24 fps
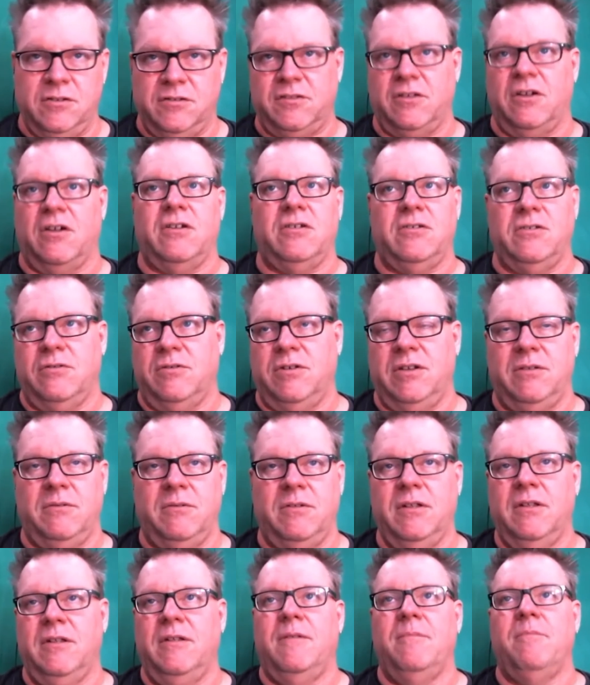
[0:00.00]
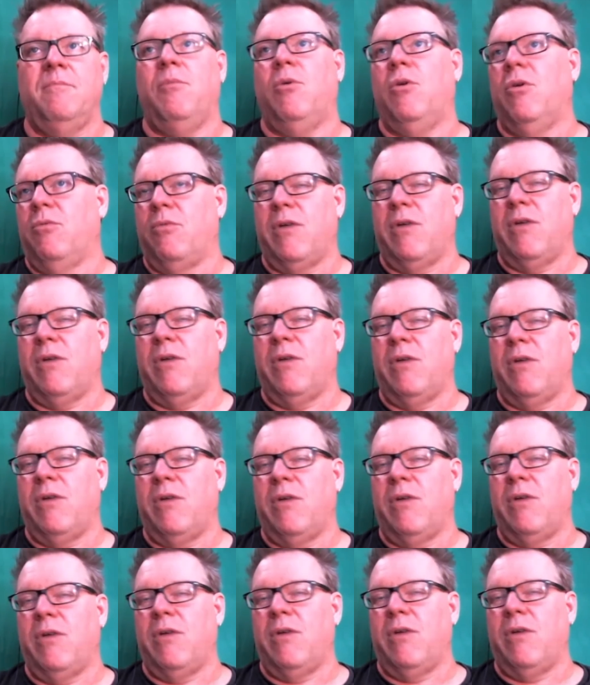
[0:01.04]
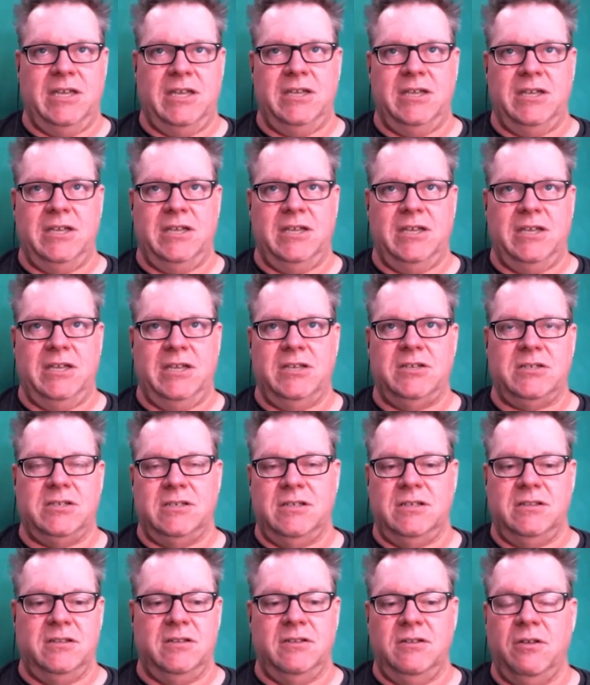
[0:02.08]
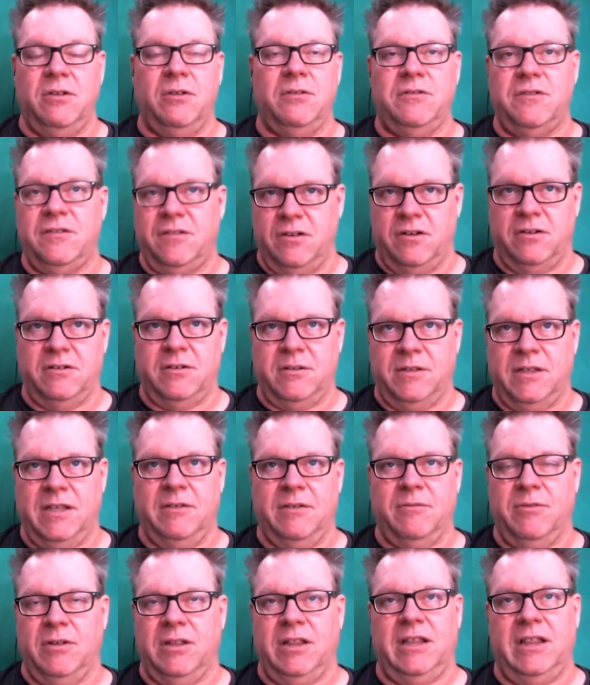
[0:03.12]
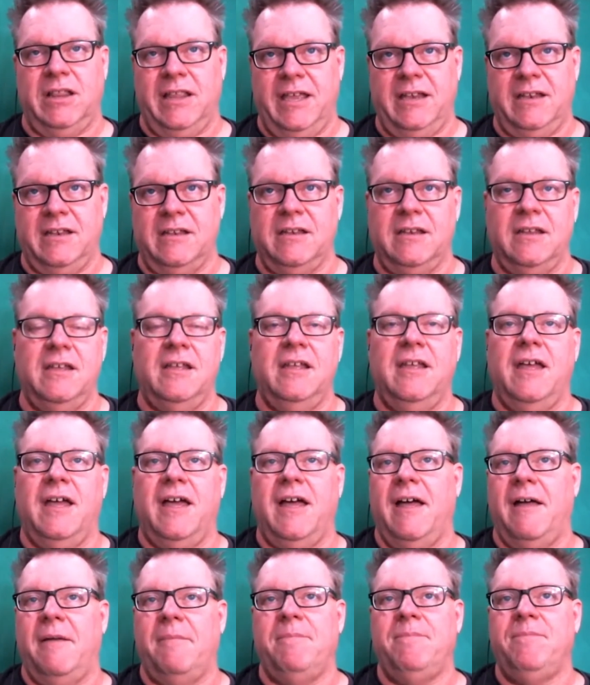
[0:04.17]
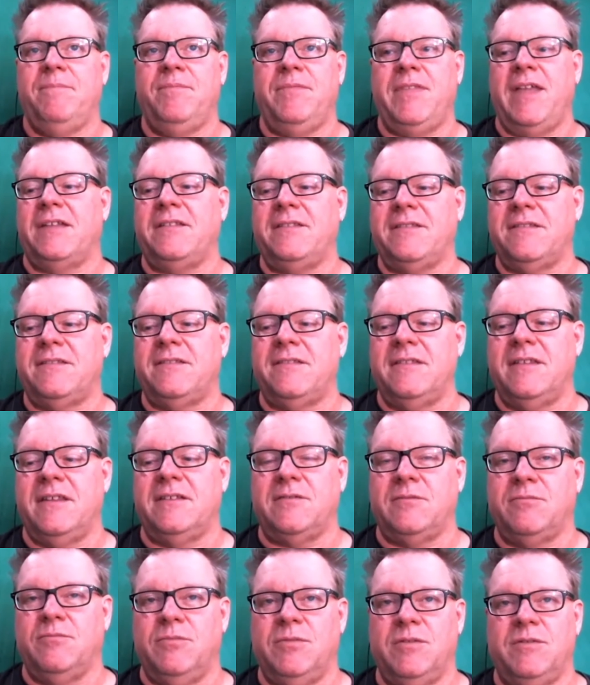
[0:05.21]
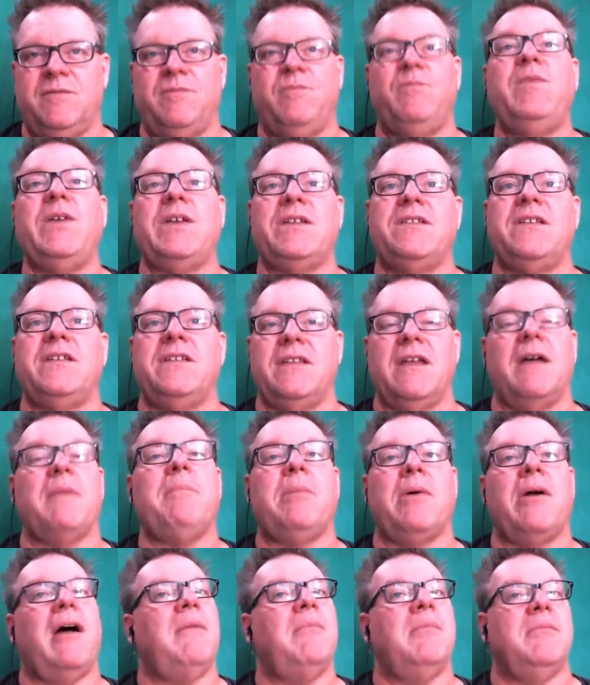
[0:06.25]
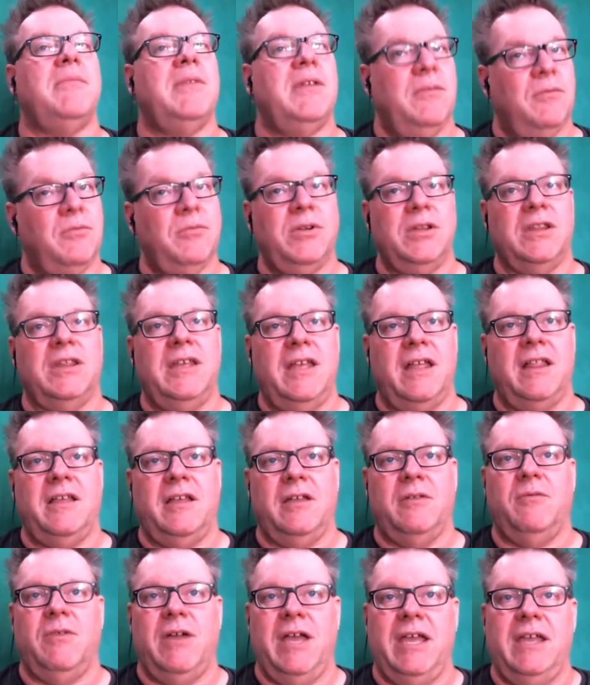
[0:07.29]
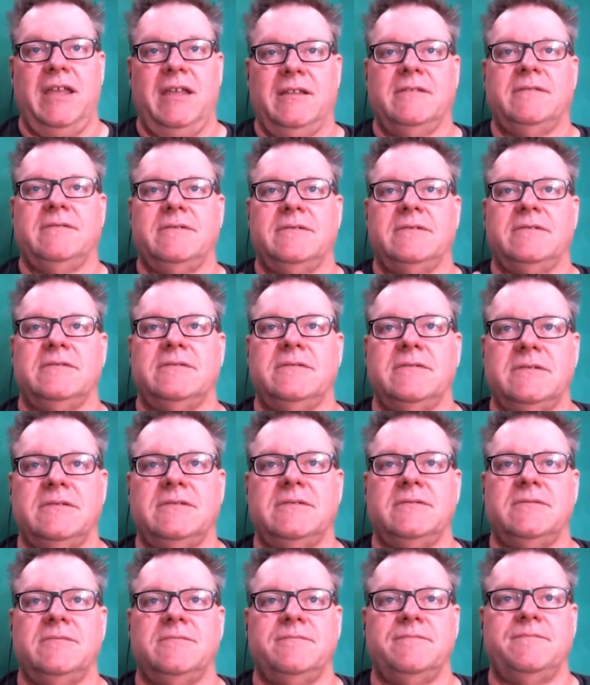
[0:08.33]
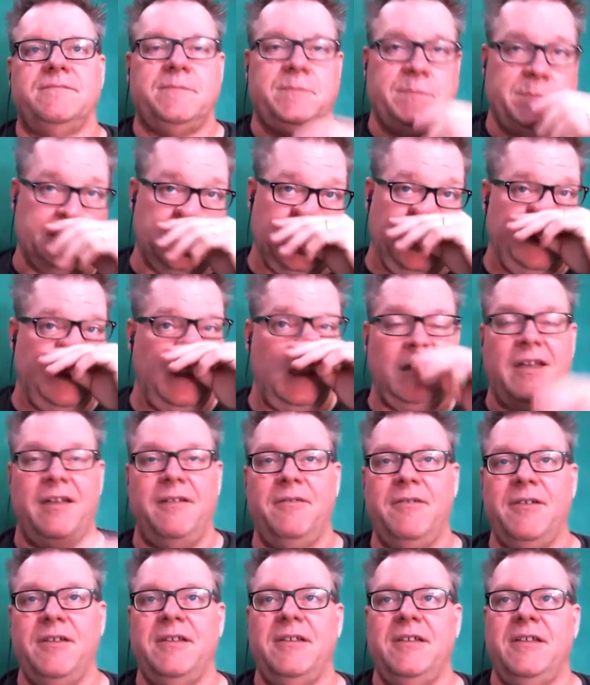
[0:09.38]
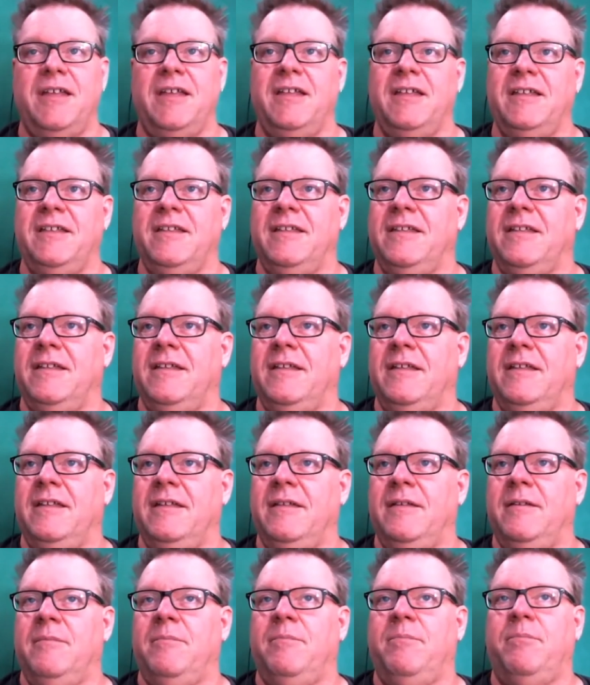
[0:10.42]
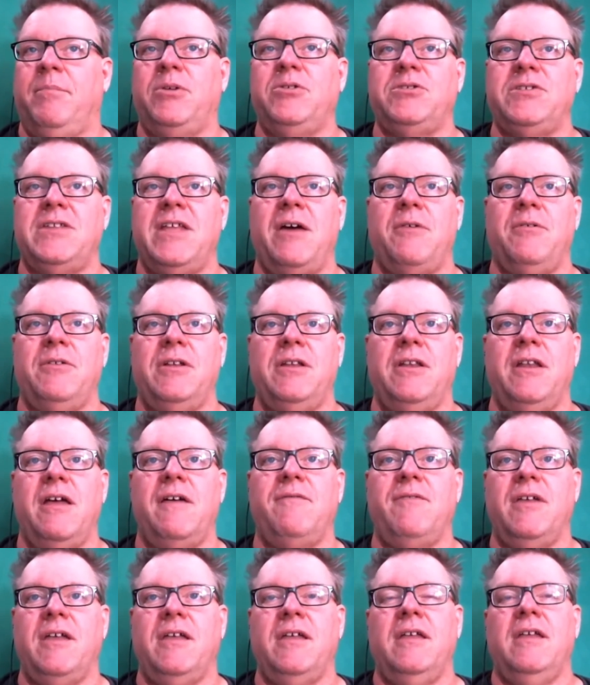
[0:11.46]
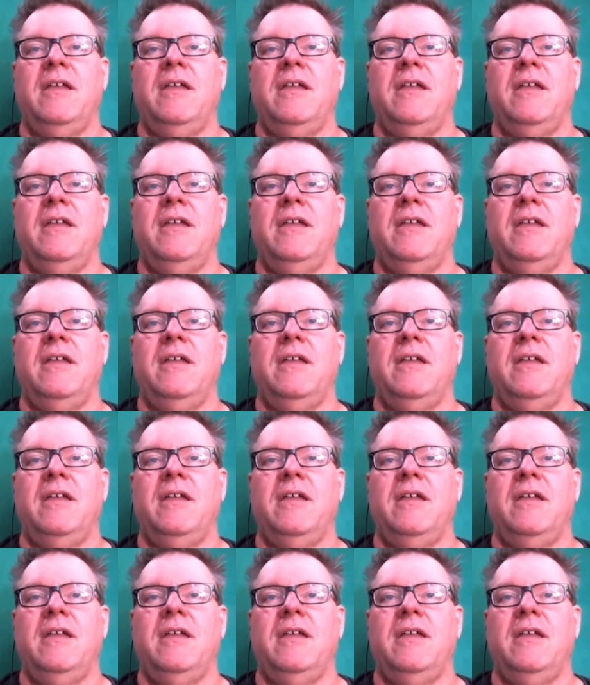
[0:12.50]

start doing more write amplification and the nodes start to get really latent. Um, that's, that's, it's fixing that problem in a really elegant way. I think I've pushed that one enough.